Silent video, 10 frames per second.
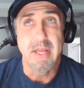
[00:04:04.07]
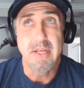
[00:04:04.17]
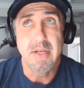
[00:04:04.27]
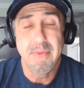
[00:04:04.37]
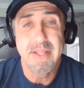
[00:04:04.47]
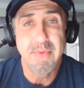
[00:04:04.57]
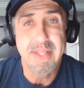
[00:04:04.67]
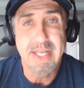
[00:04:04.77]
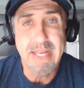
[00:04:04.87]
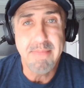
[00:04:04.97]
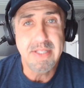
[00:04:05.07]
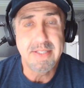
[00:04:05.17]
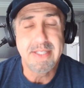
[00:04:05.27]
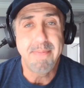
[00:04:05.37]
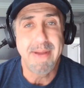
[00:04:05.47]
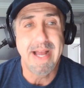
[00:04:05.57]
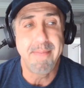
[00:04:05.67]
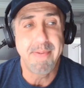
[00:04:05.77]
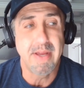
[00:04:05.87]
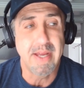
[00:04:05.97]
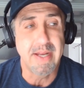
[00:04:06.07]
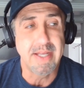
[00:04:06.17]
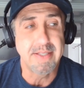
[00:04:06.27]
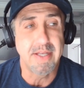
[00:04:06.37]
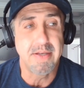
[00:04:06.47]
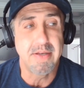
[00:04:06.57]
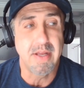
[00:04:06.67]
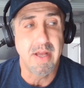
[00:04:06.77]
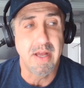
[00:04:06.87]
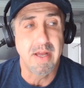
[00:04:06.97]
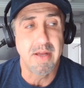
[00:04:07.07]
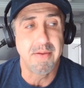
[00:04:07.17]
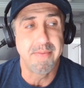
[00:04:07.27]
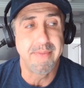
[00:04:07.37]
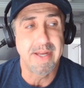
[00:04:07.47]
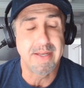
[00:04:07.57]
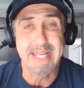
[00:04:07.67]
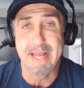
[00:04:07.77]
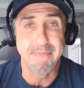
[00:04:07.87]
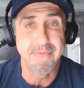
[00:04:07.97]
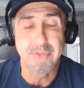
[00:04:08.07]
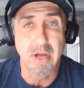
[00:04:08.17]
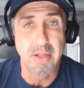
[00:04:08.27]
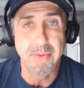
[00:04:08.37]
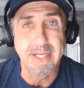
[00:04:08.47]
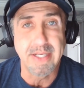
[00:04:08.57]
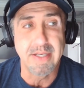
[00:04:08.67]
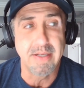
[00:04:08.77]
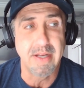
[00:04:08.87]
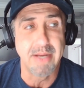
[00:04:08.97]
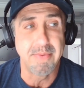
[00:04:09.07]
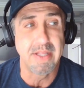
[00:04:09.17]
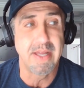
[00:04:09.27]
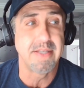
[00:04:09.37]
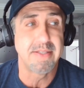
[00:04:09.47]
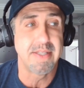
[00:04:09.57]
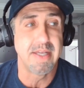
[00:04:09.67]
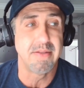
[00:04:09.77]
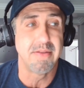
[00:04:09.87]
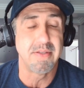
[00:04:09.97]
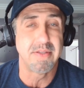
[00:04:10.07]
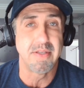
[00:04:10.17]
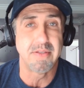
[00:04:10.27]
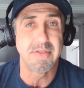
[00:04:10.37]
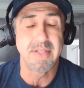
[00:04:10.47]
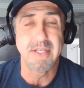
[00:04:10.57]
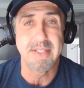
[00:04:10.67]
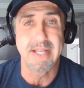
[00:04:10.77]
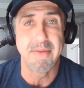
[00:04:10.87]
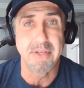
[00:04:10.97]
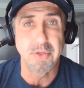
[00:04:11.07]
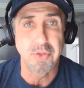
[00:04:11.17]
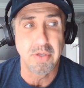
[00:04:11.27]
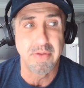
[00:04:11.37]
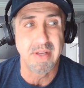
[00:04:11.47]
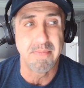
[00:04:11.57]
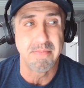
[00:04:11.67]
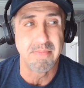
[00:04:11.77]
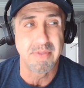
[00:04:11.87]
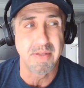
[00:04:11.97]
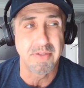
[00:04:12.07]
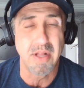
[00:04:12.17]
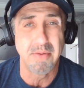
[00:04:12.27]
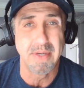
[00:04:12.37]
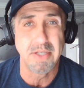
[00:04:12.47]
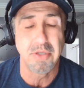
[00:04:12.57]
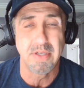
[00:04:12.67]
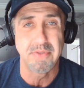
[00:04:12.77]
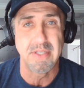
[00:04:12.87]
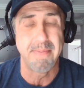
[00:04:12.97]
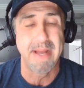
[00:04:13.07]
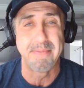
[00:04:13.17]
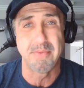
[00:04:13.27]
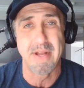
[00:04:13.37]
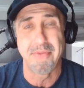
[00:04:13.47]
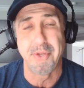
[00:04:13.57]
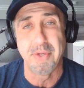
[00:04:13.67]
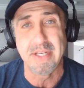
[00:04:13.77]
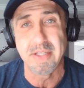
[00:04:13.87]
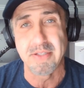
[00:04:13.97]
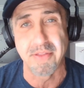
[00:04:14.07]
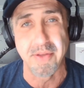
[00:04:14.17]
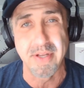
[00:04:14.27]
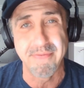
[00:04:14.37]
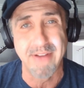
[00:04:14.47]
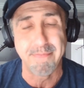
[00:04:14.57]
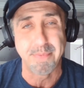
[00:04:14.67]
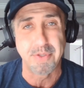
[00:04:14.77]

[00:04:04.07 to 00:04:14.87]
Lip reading: when they gave me the CPAP and I said, can't tolerate it, I realized that the studies out there show that the toleration of CPAP is around 30 to 35%